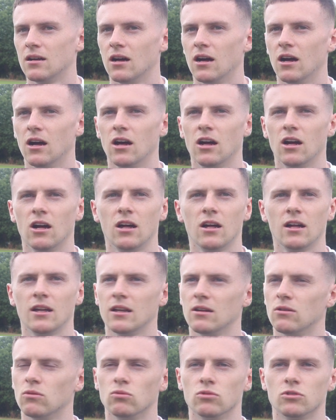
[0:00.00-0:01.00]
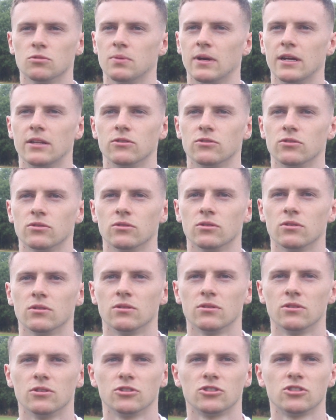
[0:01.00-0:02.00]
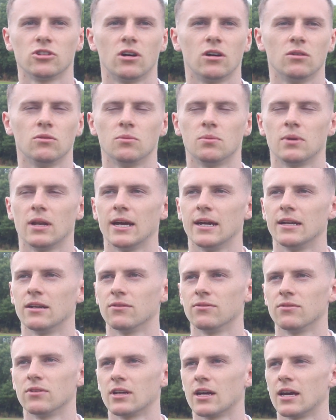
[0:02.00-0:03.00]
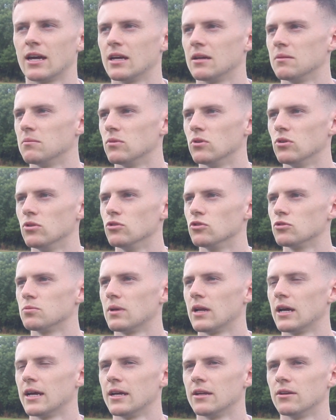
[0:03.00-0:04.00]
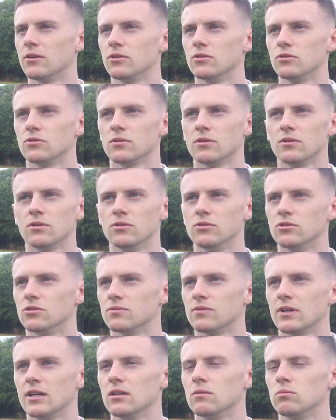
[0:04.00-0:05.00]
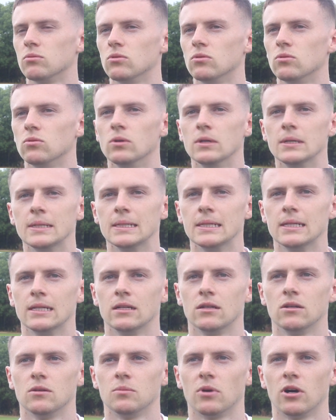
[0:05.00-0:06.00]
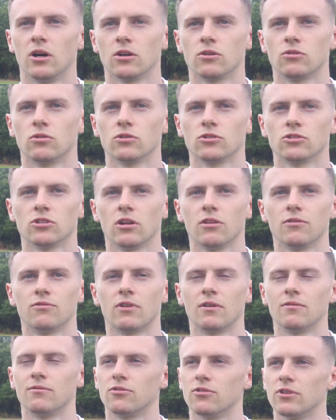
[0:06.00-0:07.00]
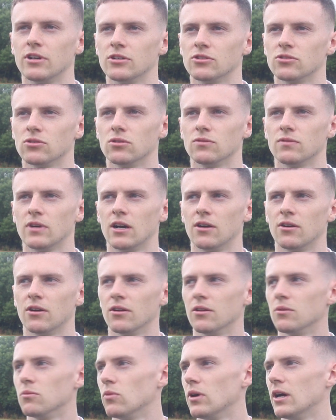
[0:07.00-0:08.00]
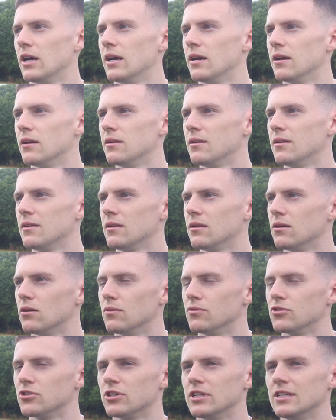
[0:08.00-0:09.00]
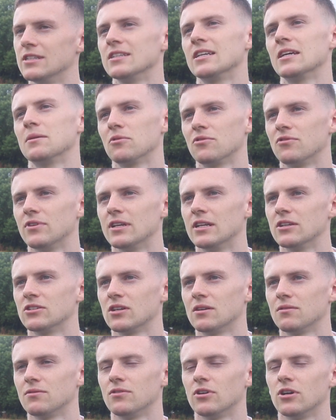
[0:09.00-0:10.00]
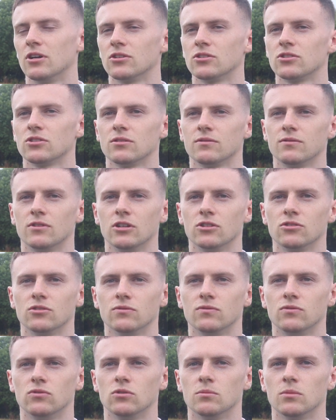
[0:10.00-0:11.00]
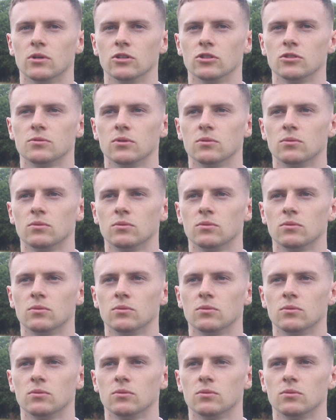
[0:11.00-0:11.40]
It all depends on the style we're playing of the game, who's playing, who's available. But across like the front three sort of area, and then where obviously I need to get my fitness up first and foremost.